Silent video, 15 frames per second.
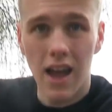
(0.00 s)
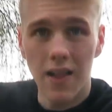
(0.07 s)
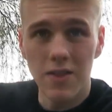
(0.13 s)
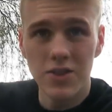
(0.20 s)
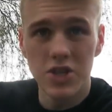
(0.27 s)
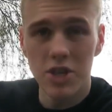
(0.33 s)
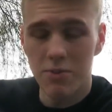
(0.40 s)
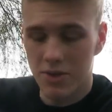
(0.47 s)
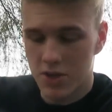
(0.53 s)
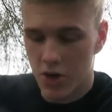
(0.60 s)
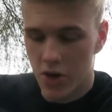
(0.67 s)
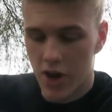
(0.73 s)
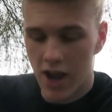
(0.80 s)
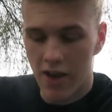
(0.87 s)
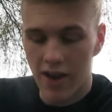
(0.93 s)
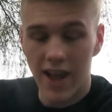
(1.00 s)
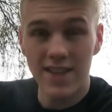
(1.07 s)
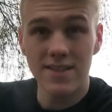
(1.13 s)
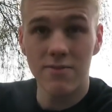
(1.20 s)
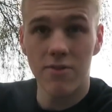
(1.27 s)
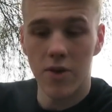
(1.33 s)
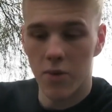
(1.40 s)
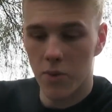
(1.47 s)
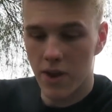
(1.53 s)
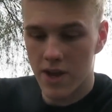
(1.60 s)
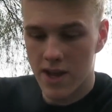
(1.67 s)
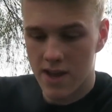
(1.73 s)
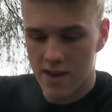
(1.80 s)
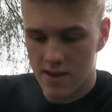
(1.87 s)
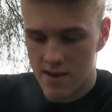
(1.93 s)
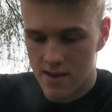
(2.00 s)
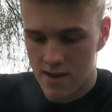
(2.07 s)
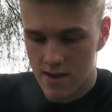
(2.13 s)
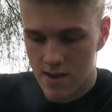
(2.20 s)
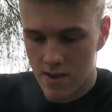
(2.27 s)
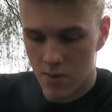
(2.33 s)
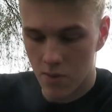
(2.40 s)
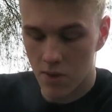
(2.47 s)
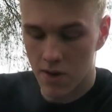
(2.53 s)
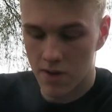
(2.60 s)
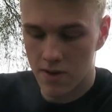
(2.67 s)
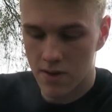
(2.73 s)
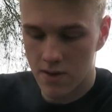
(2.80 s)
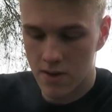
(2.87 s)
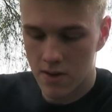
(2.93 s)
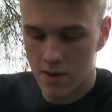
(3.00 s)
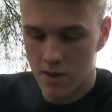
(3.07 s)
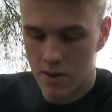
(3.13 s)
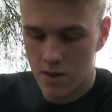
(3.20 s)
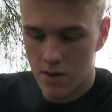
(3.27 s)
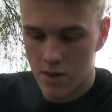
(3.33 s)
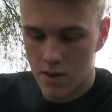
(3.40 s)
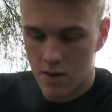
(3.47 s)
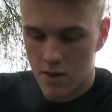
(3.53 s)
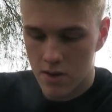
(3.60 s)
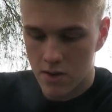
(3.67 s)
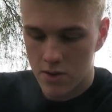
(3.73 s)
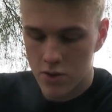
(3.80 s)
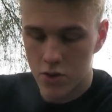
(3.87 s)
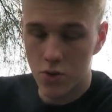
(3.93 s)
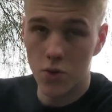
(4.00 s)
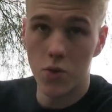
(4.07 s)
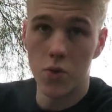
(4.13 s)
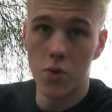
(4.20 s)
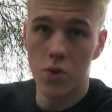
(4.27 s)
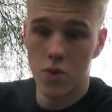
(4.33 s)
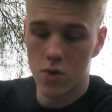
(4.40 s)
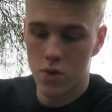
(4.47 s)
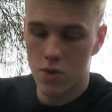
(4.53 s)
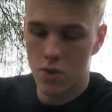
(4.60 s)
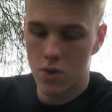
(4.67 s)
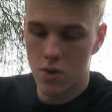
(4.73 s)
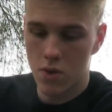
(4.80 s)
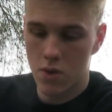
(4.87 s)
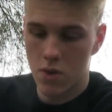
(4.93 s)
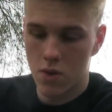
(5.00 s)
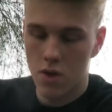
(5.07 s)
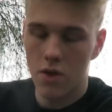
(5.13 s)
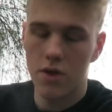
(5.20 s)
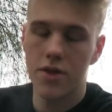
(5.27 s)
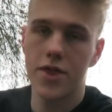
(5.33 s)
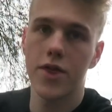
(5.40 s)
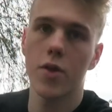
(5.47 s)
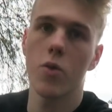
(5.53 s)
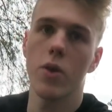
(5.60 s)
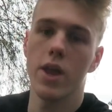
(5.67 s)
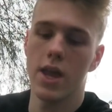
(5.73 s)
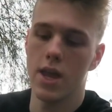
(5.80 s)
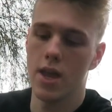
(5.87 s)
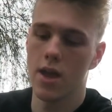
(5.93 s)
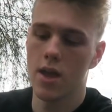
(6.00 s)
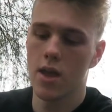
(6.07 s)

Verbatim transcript: I legitimately don't know how it hasn't run away yet. One, two, three.